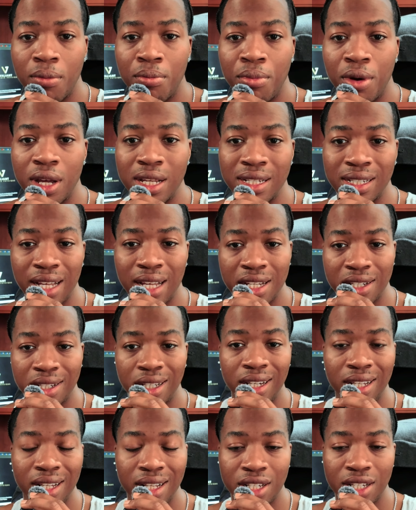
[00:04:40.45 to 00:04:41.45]
But
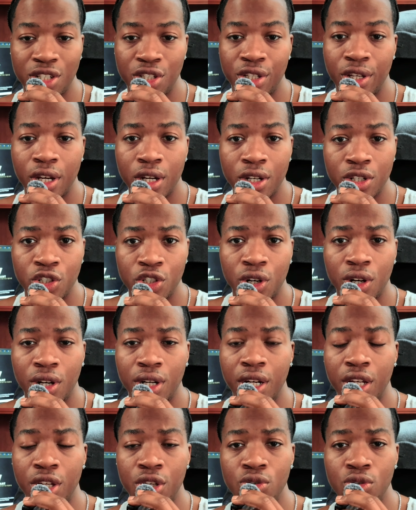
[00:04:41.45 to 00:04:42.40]
essentially, this is your journey.